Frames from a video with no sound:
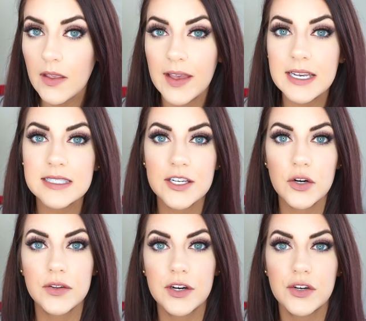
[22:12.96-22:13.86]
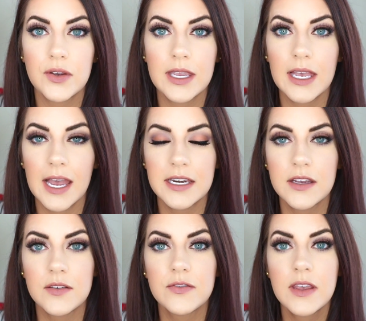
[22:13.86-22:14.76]
like I said earlier, you can kind
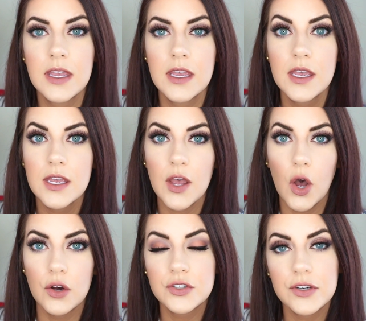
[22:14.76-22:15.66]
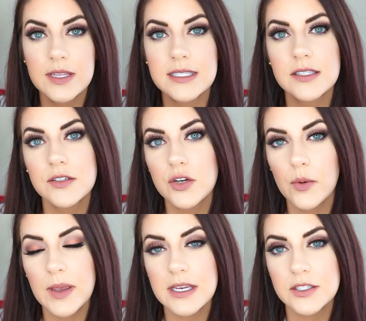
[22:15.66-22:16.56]
of alter these a
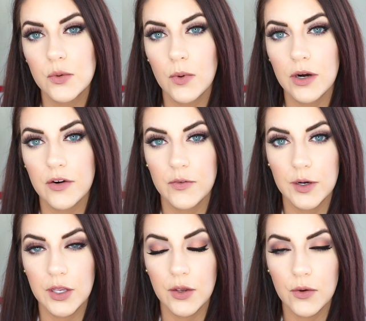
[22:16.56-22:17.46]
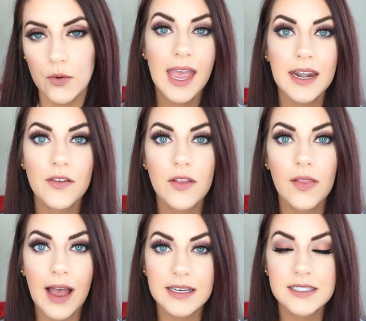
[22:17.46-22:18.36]
little bit to work for you. Now the
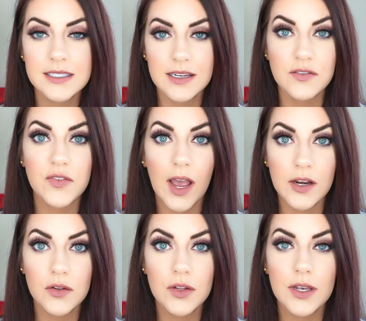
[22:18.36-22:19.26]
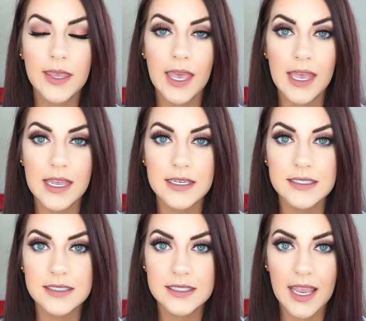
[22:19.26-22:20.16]
last and final look
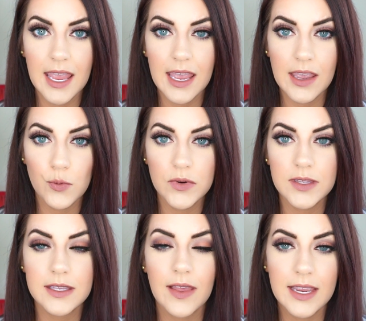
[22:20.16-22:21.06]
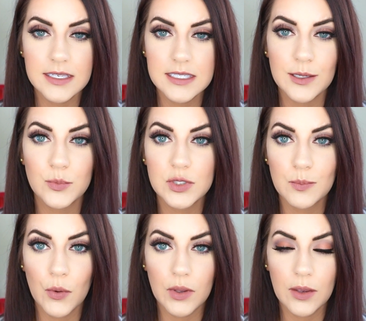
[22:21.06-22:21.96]
is a really like deep
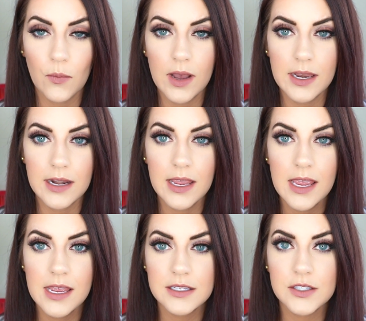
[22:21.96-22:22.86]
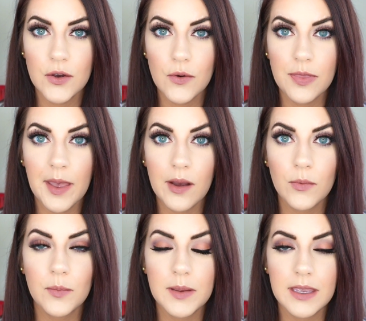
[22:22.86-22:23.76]
smoky one, so that
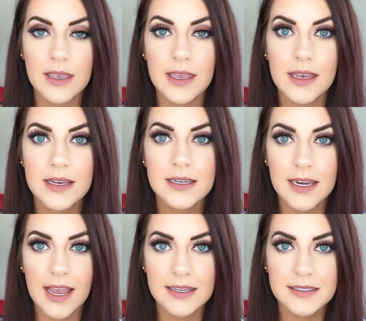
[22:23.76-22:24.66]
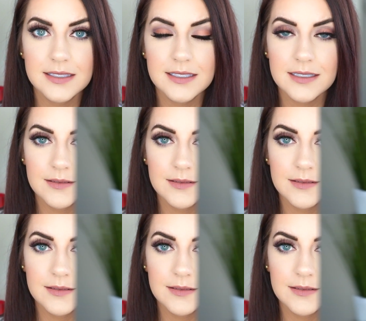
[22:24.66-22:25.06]
will be next.